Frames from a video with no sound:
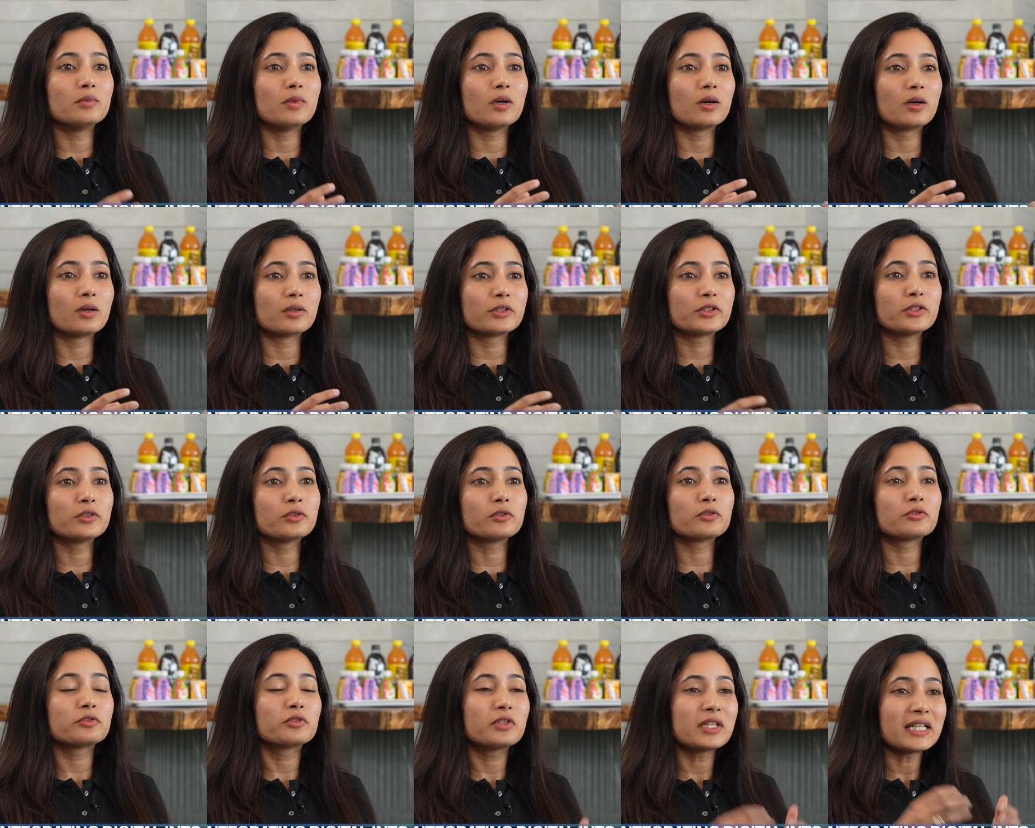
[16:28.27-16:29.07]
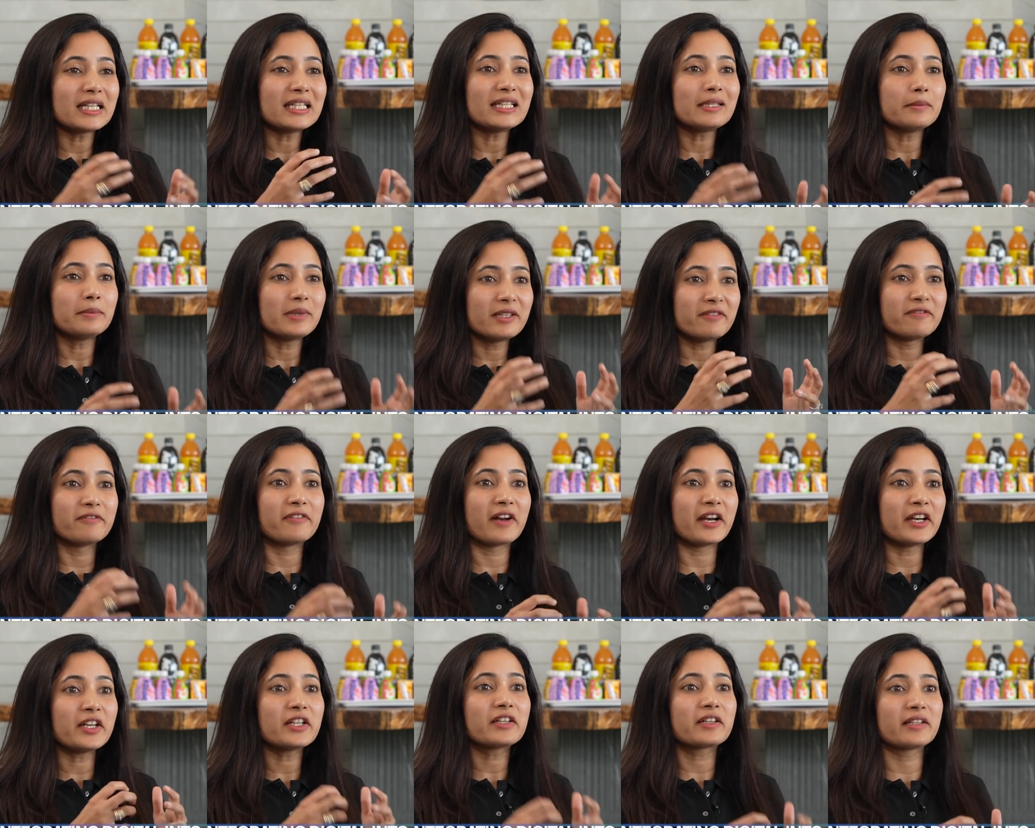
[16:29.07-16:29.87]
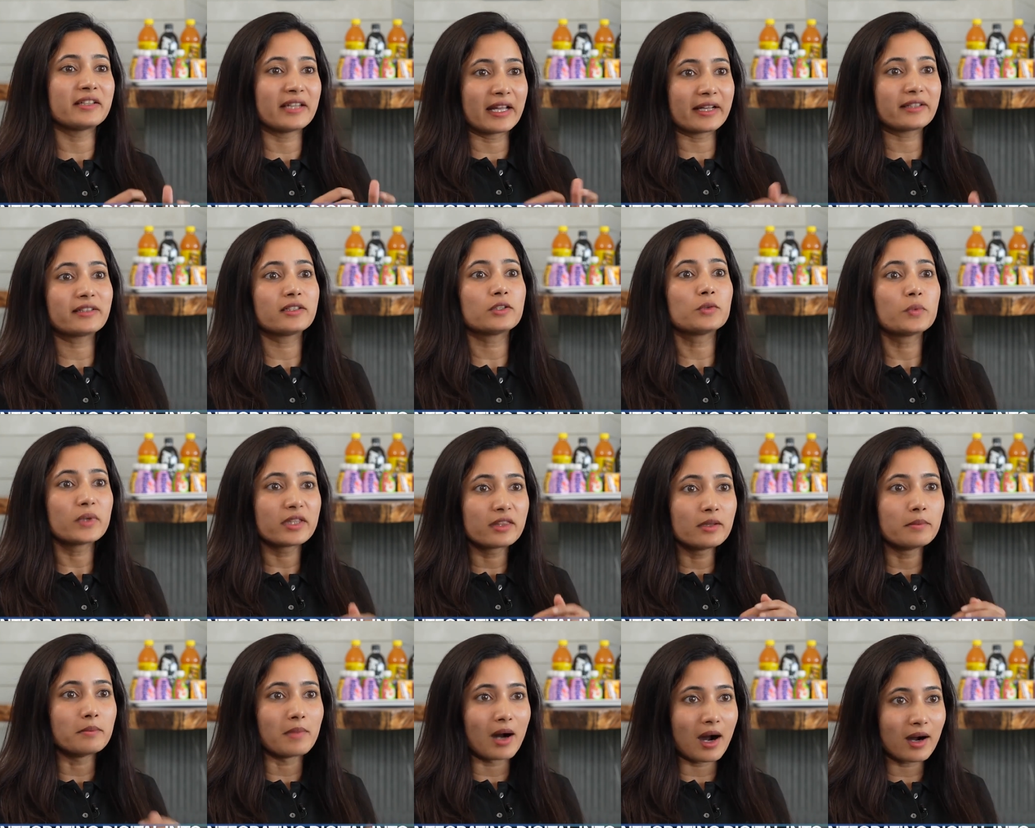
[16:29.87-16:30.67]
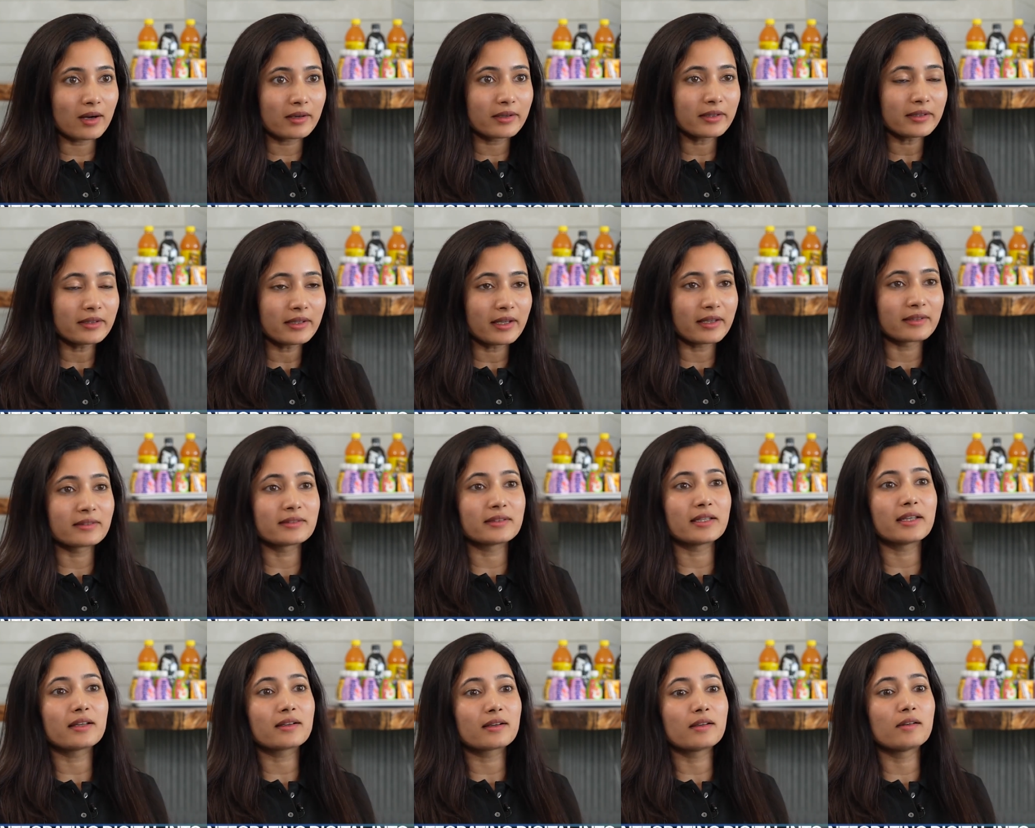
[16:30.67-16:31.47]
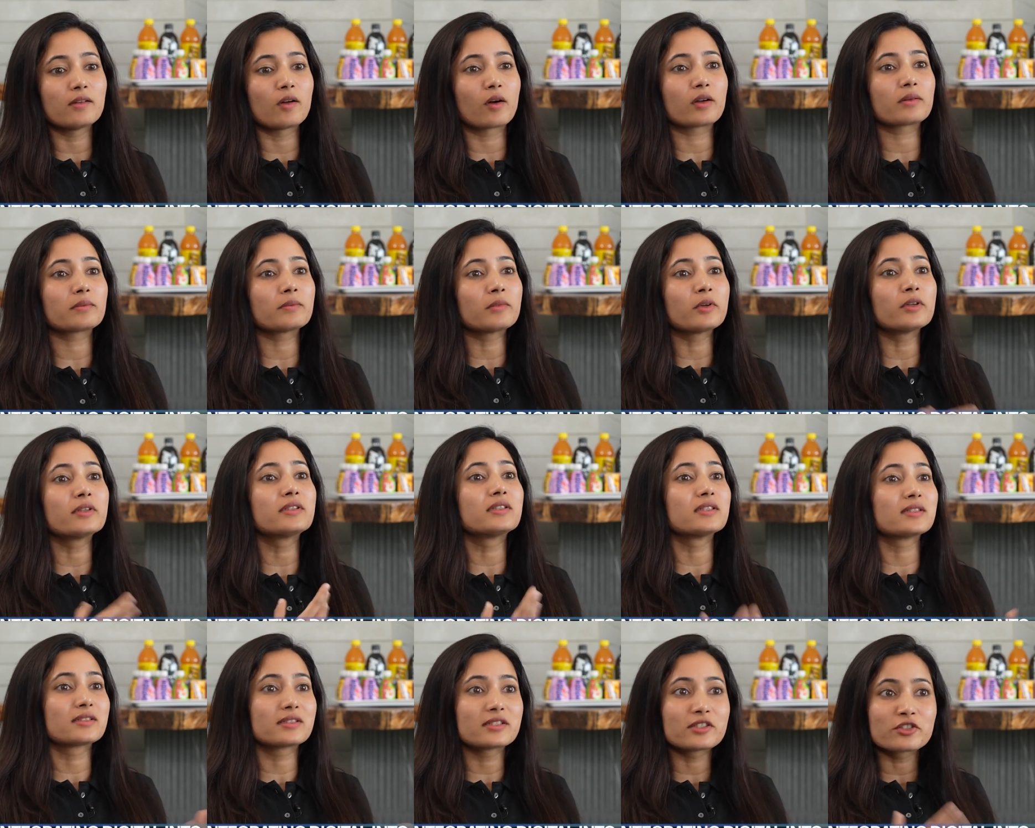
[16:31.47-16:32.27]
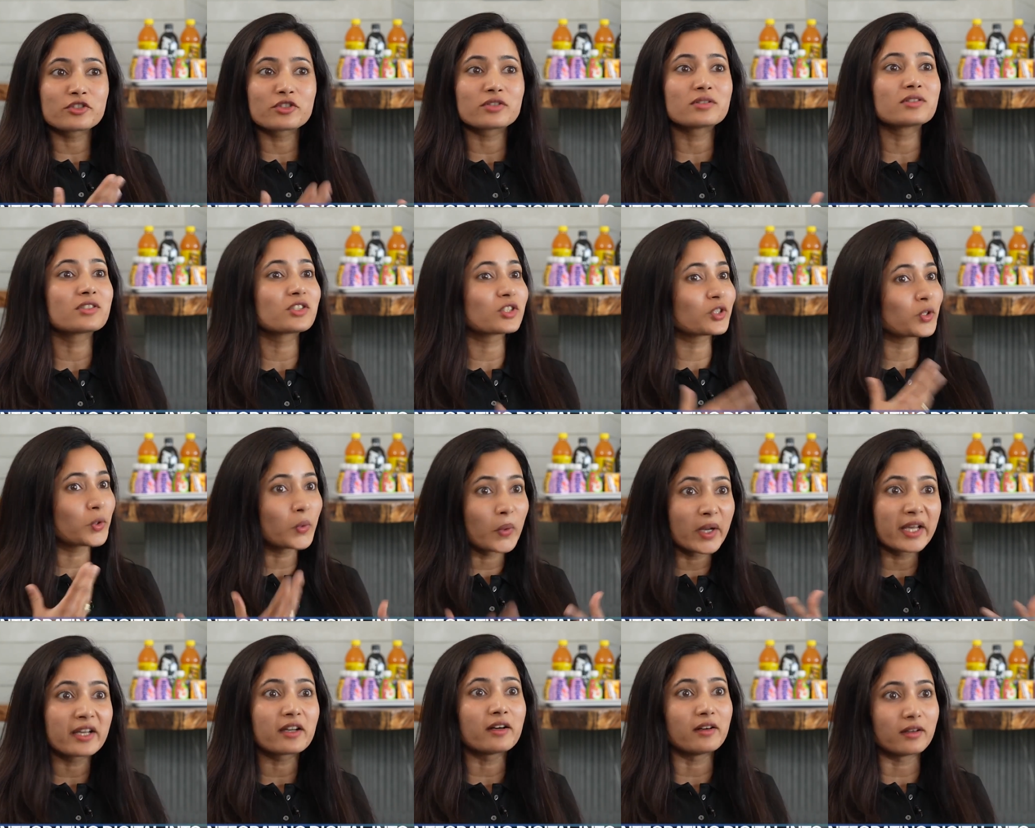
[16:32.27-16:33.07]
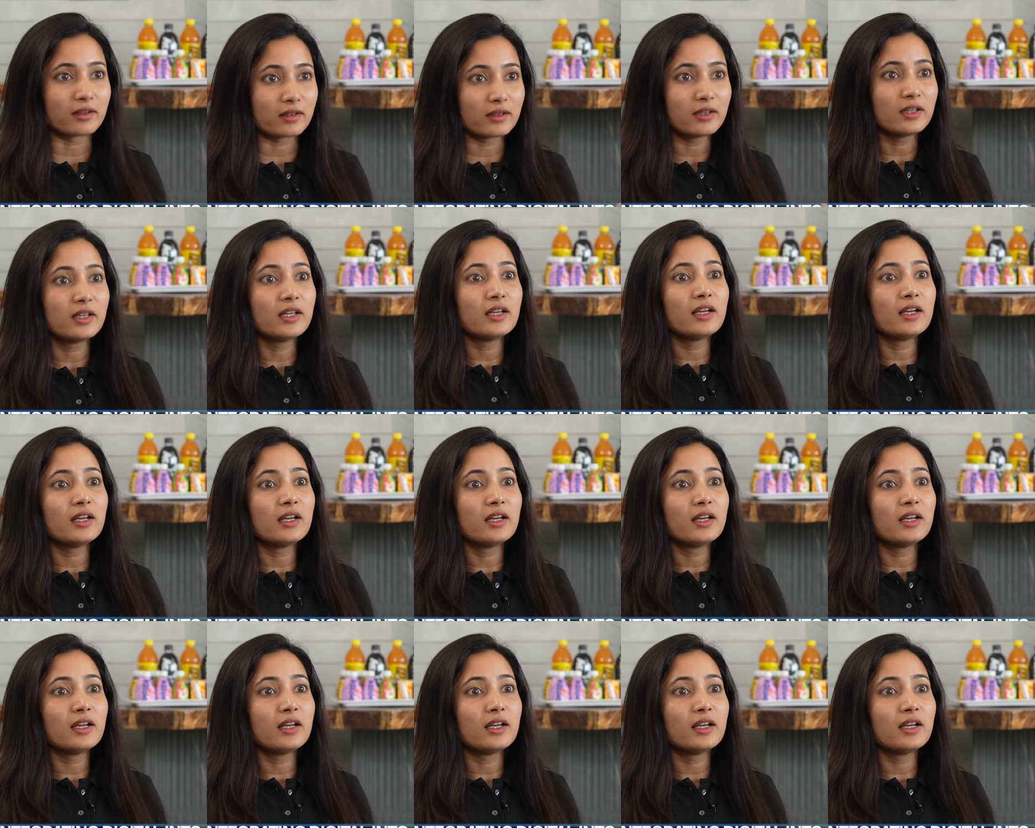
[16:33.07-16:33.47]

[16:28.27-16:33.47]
really be very connected with the market and take a lot more decisions quicker.